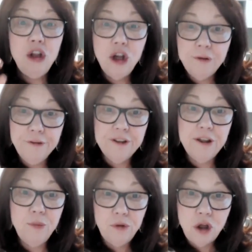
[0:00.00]
look for
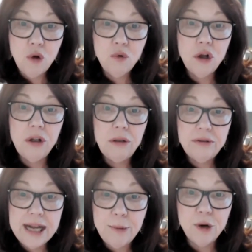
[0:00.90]
the local
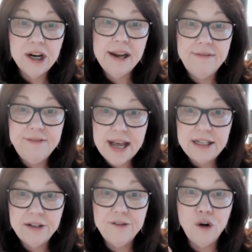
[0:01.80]
networking
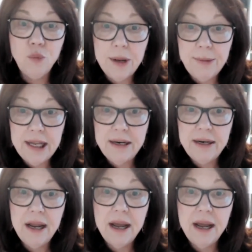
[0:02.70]
events for women